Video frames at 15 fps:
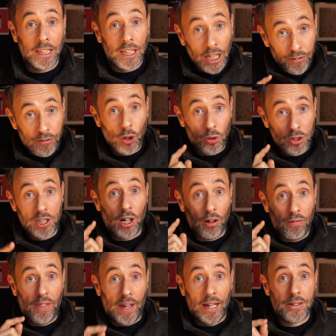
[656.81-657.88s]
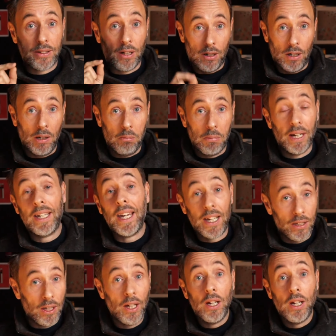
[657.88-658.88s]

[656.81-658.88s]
Give yourself that time. Again,